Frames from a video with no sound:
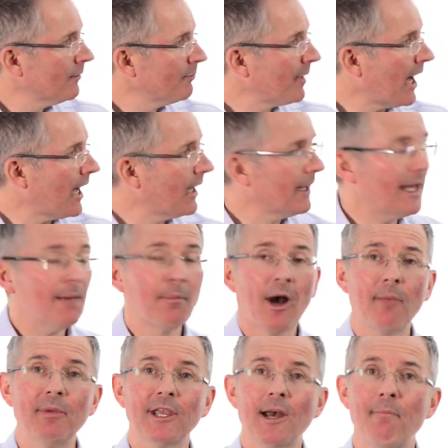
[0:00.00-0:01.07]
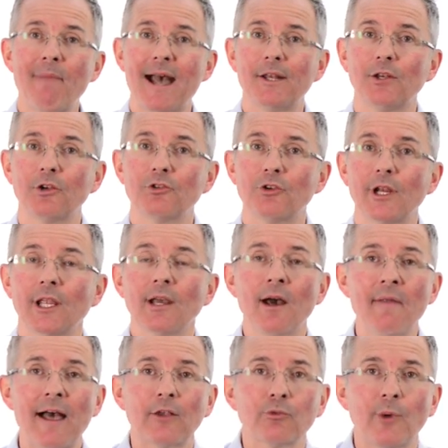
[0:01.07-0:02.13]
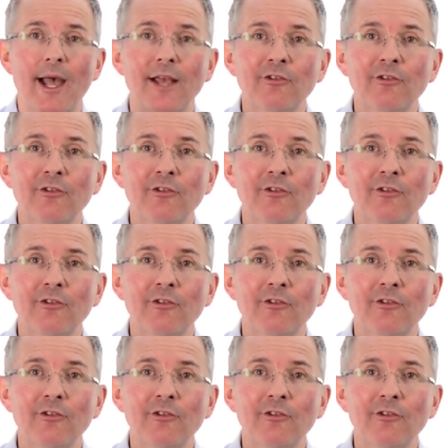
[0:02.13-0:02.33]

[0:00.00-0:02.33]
But it might become mandatory. And that's where